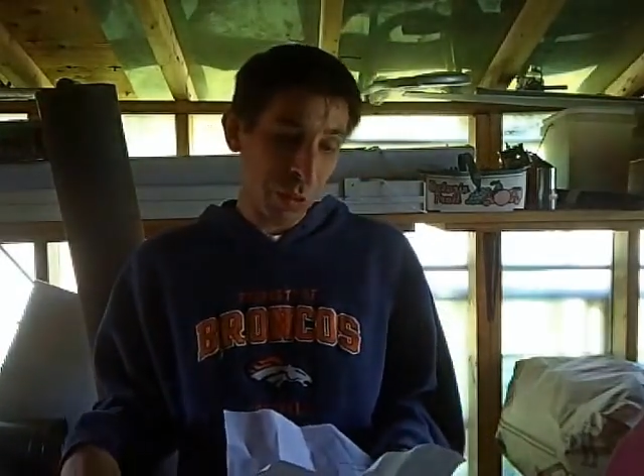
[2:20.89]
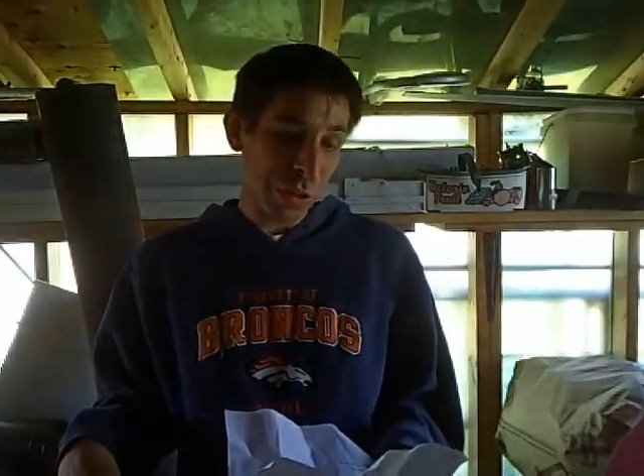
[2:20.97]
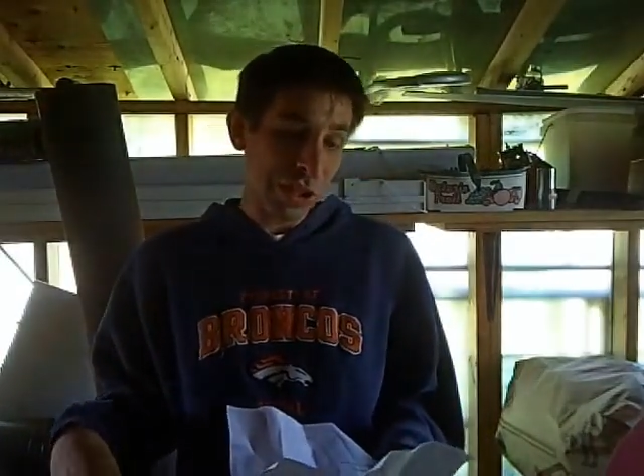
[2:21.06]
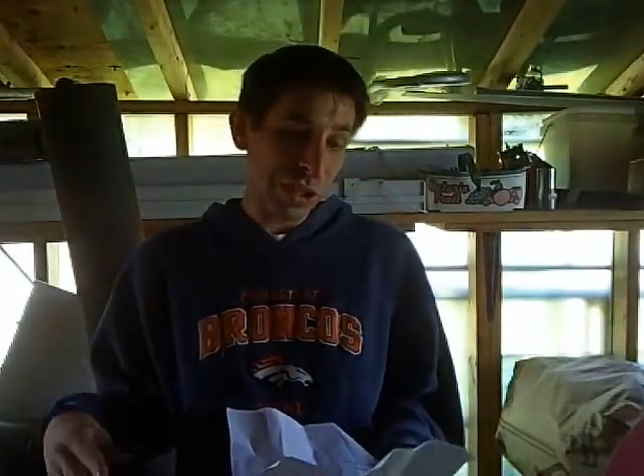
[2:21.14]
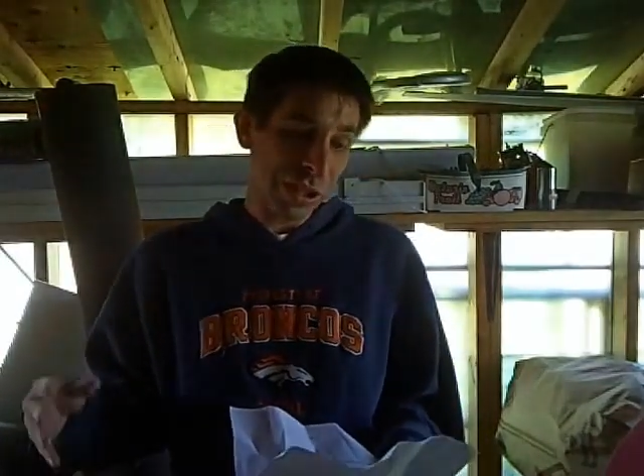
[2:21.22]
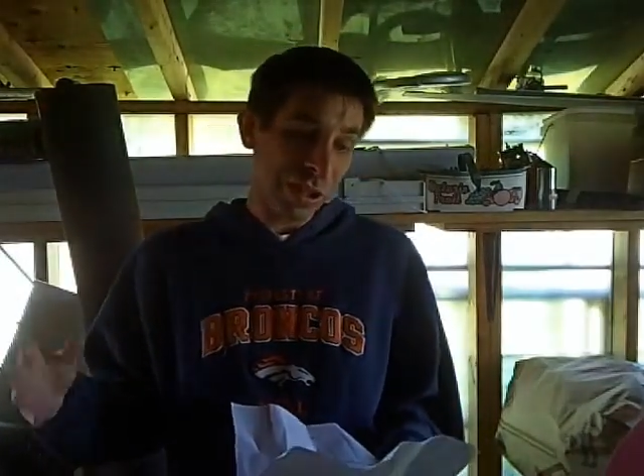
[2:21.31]

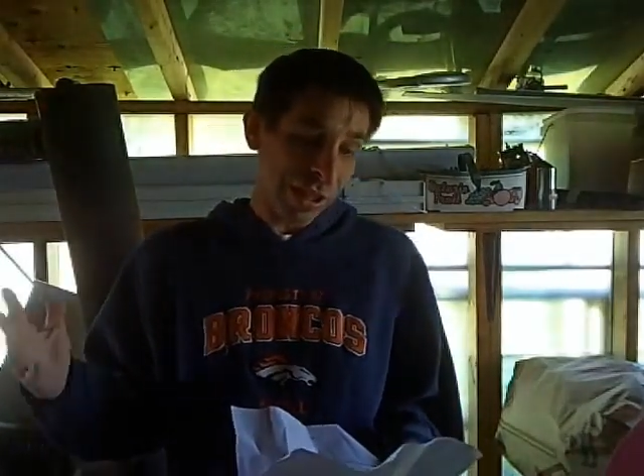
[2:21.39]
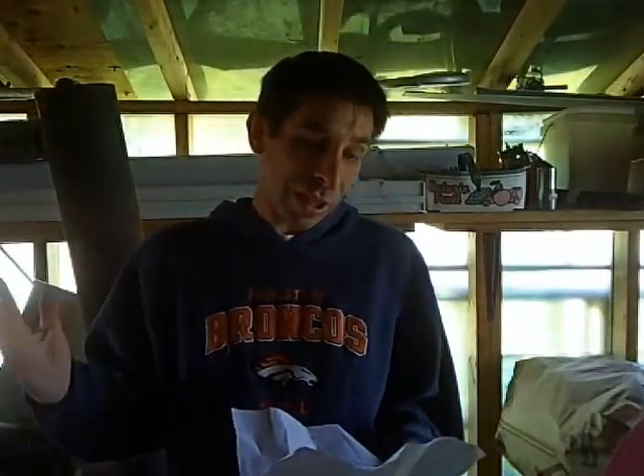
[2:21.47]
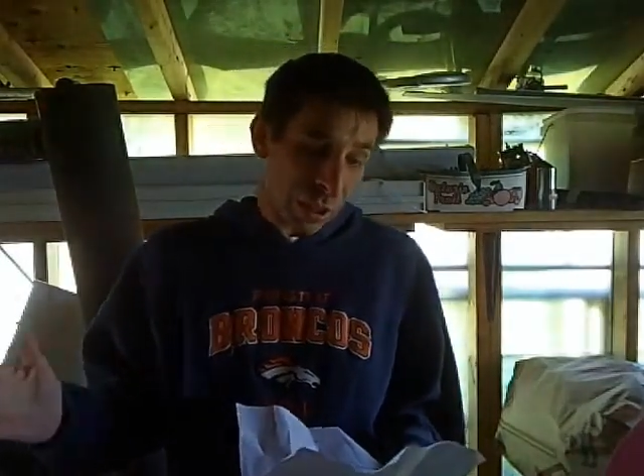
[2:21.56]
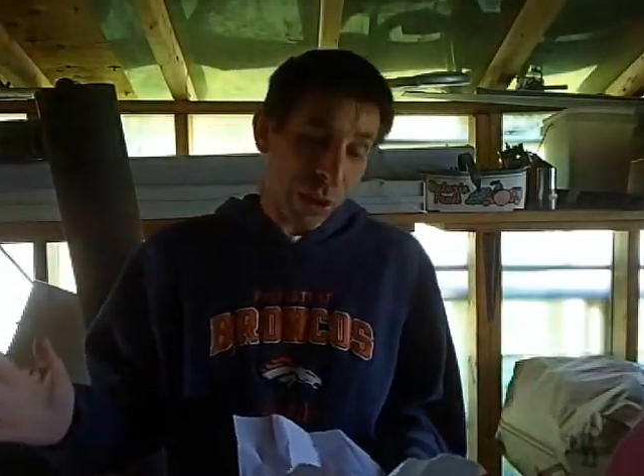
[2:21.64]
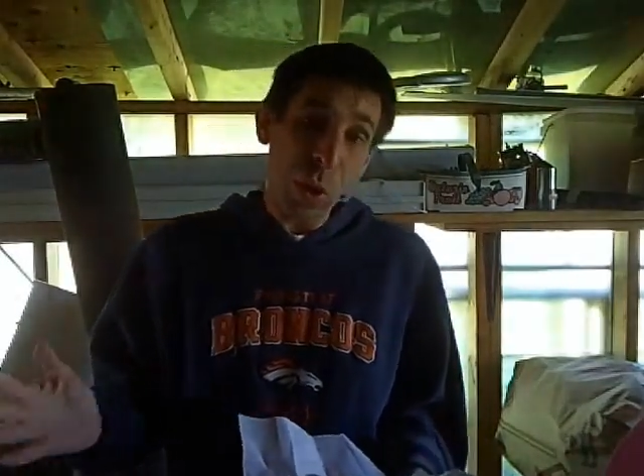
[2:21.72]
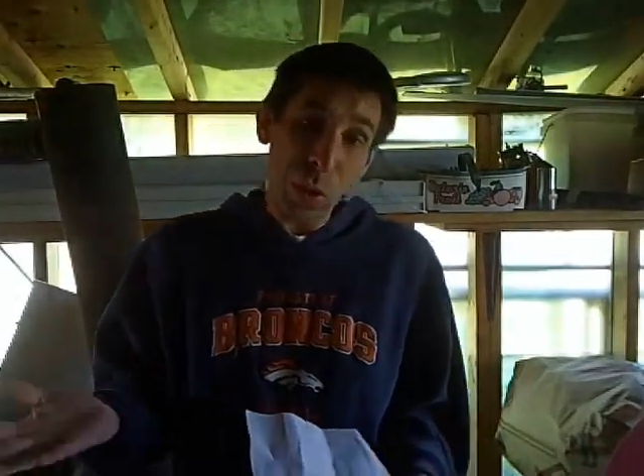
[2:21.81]
which is
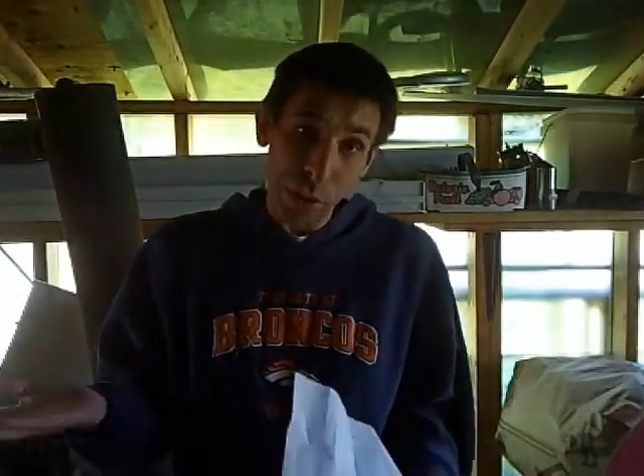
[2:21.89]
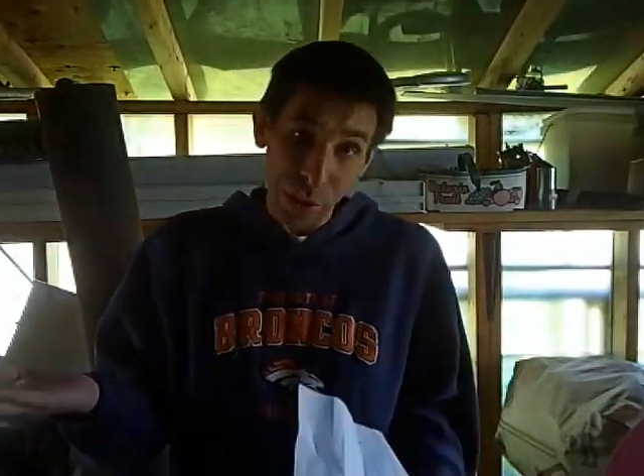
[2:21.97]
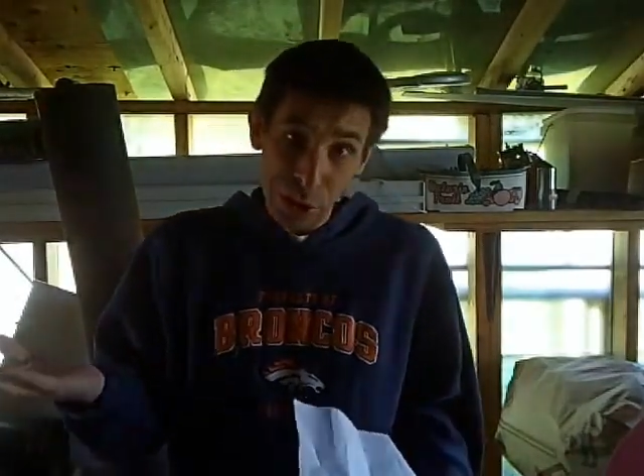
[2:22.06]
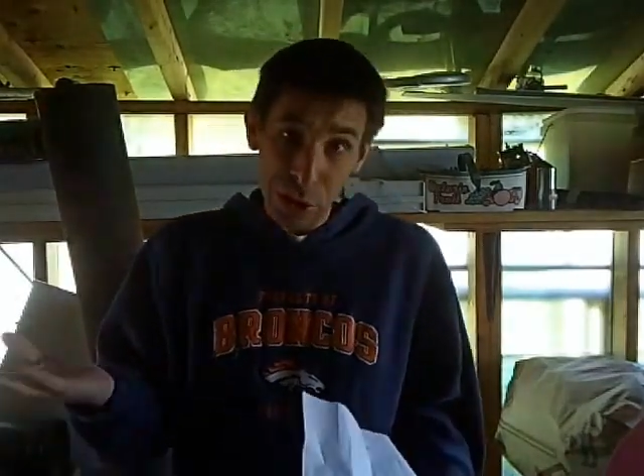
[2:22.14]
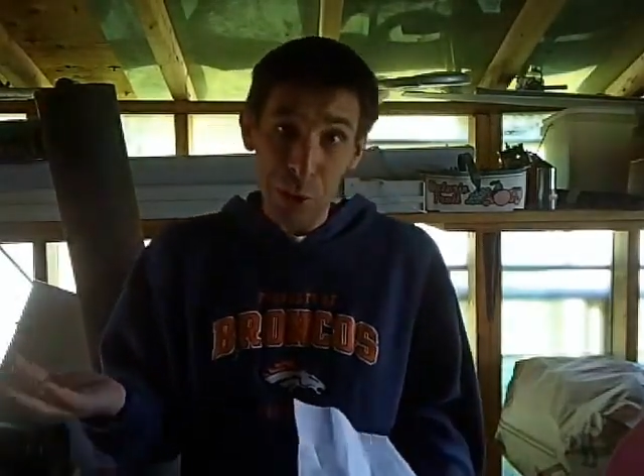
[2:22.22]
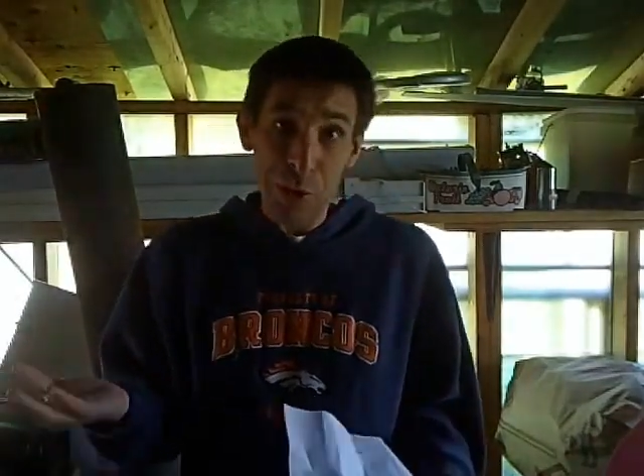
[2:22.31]
still lower than
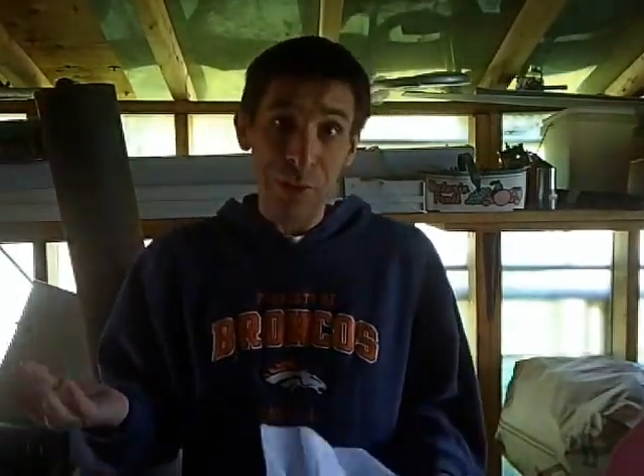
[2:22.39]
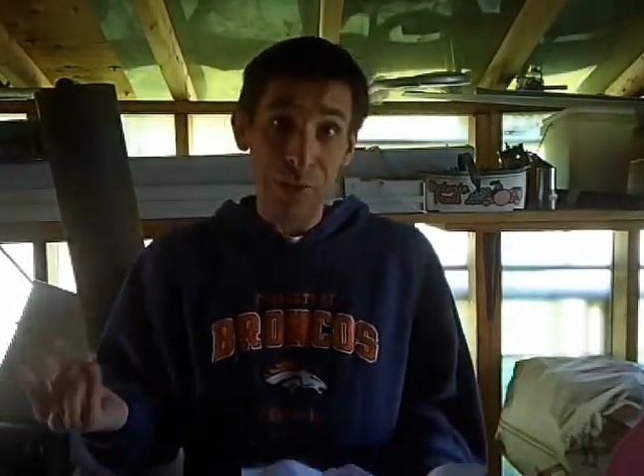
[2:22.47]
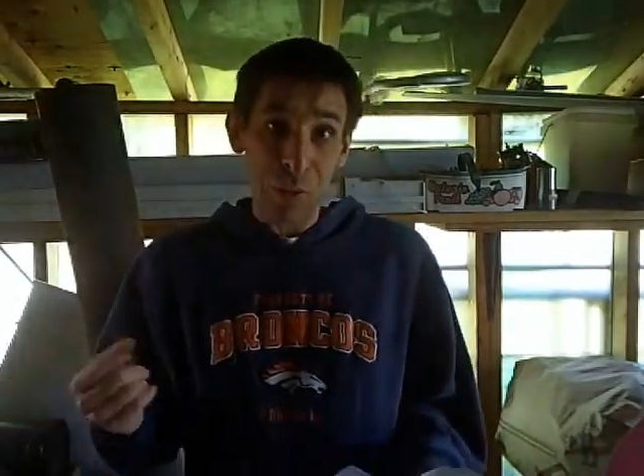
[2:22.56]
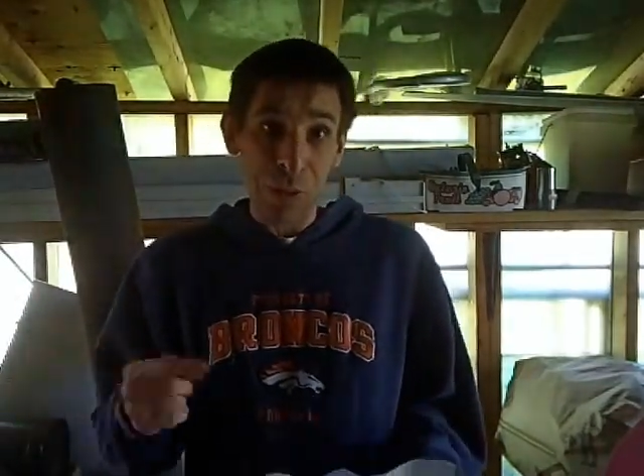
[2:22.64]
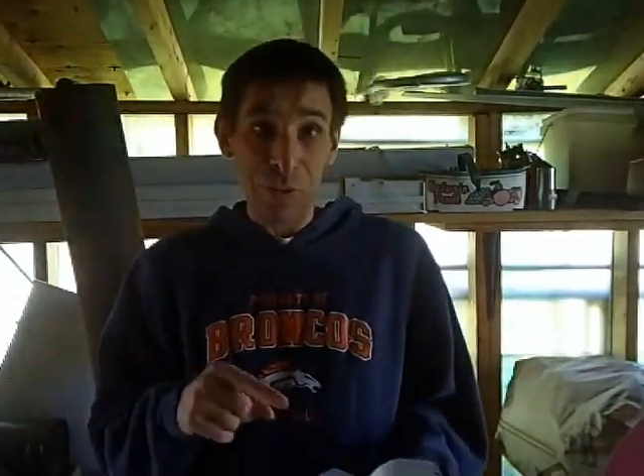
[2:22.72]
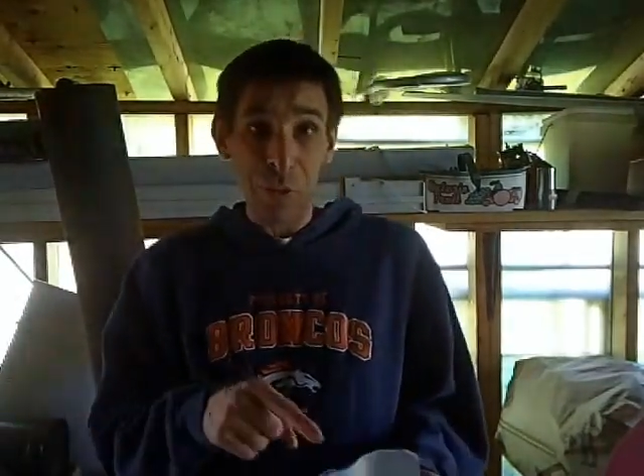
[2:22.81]
the
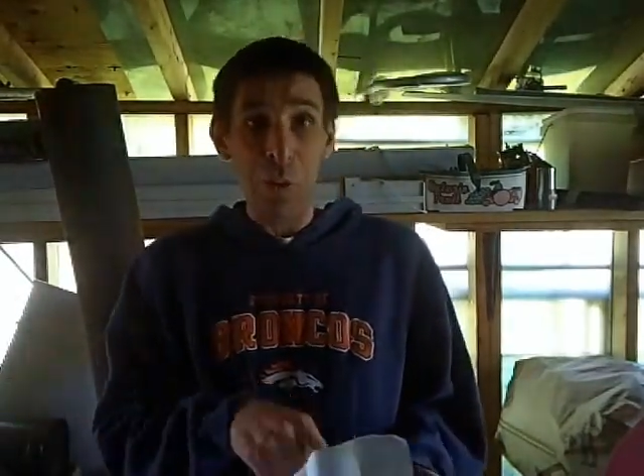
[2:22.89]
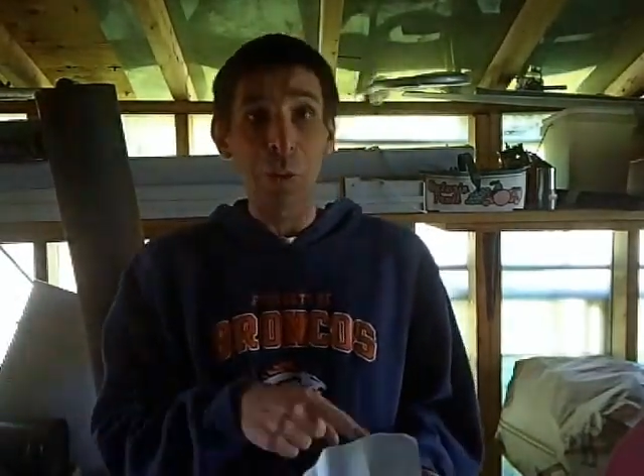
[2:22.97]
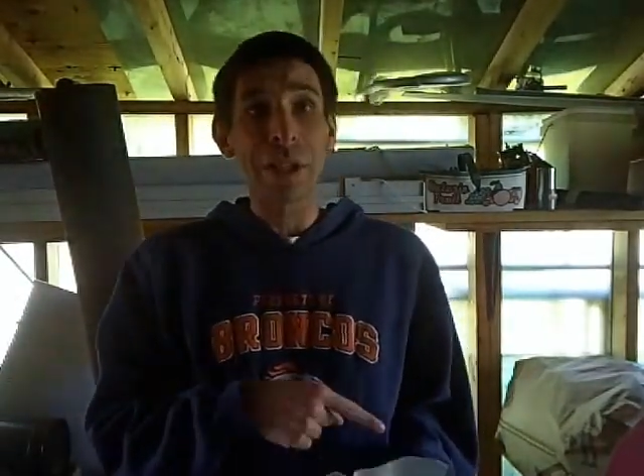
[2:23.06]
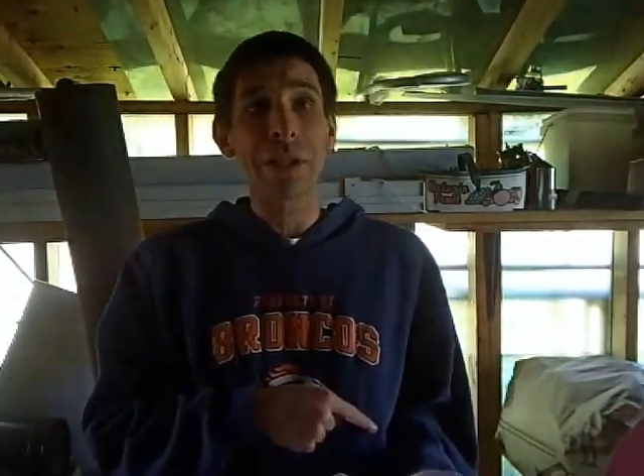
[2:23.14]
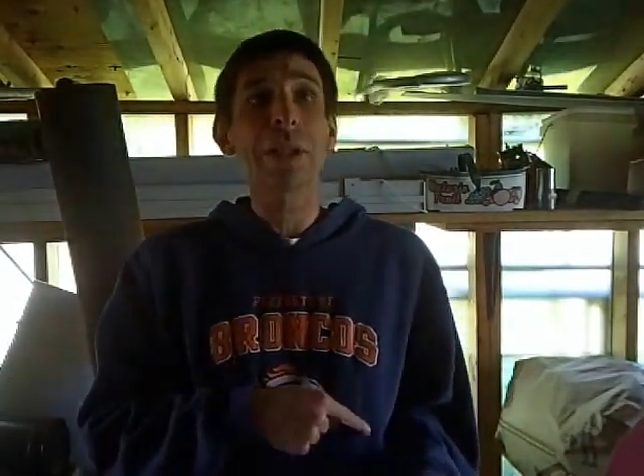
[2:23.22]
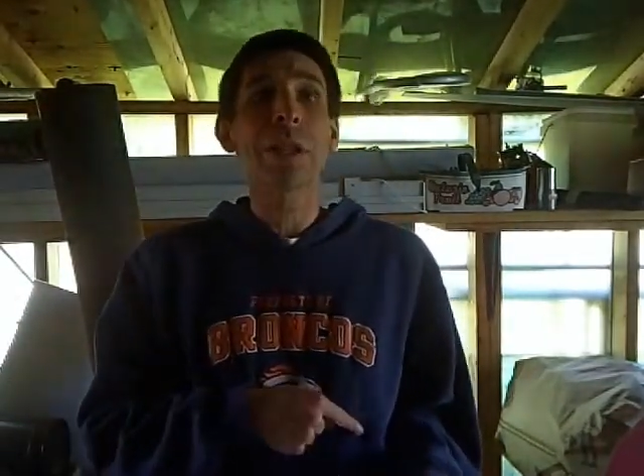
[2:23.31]
244
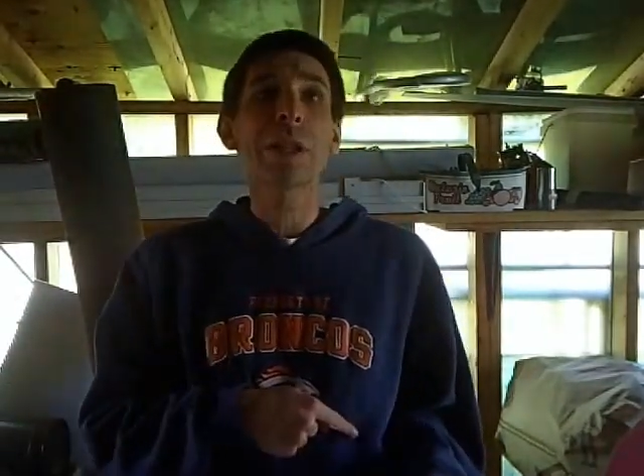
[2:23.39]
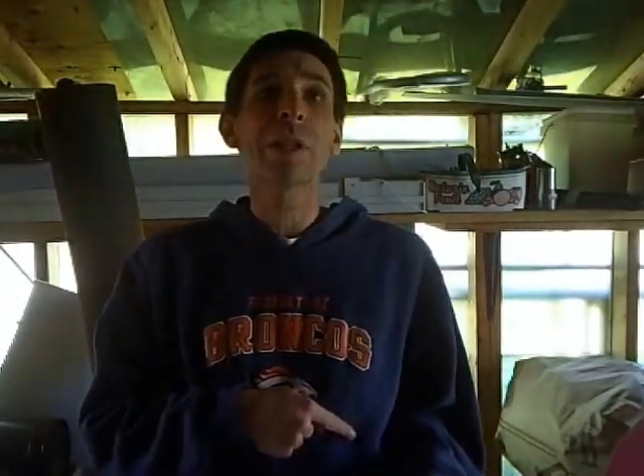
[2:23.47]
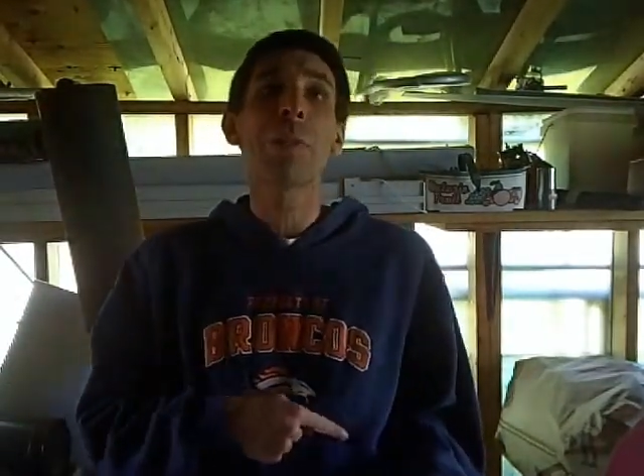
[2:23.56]
wins in this